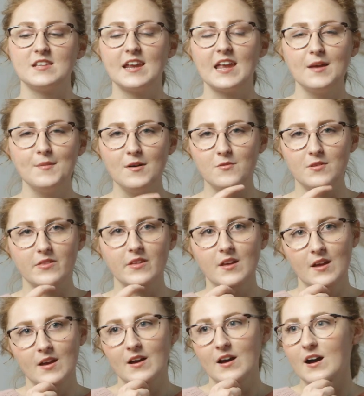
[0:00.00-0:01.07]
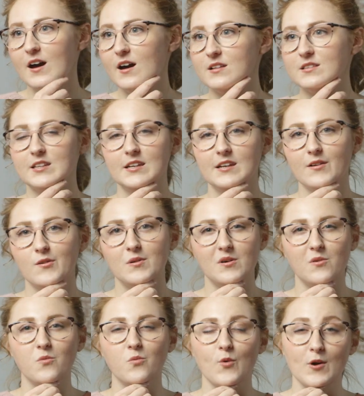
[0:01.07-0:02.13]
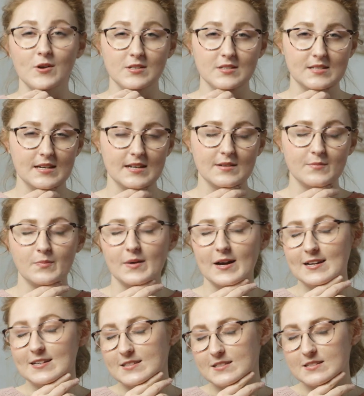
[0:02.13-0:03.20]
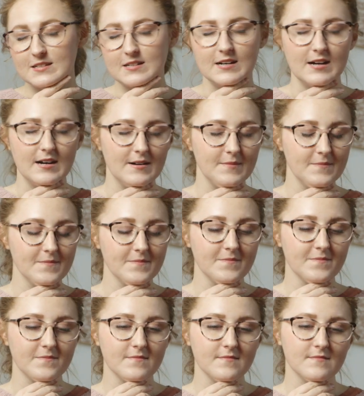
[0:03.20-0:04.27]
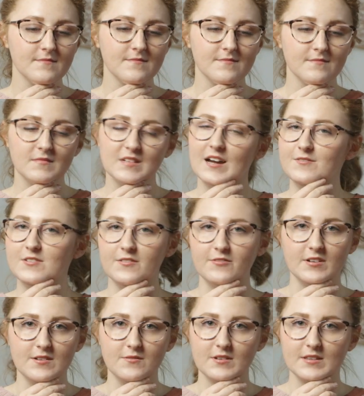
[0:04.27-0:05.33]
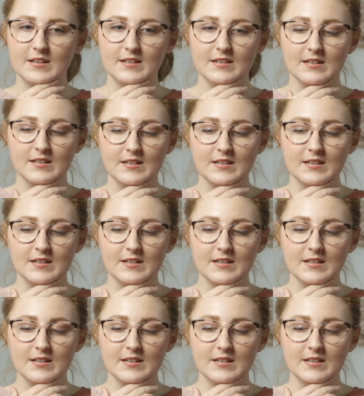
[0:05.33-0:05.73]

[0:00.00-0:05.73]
They came out with a linen quilt worsted, but I've never knit with it.